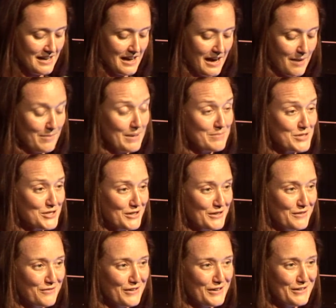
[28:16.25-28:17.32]
And I'm sure
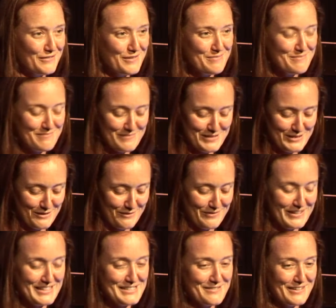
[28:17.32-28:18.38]
you've heard from
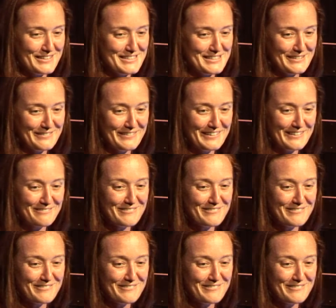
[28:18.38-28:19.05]
Sophie as well, too, and